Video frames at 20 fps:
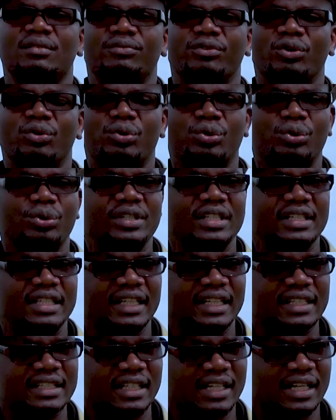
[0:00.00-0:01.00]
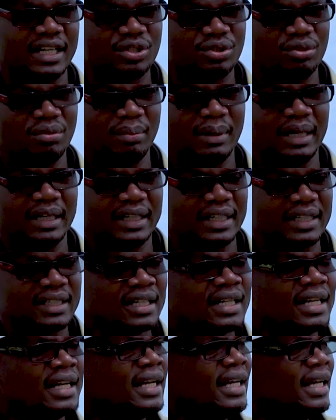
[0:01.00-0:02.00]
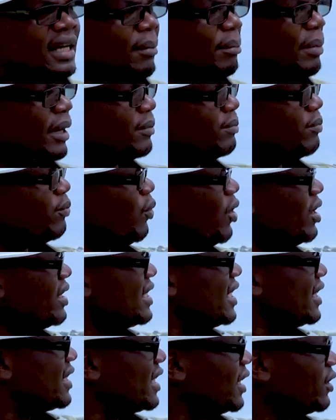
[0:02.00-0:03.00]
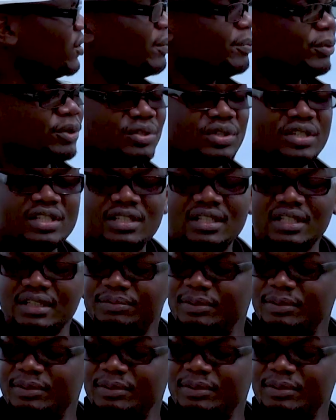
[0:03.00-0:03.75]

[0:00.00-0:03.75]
for crude in the international market. But what the central processing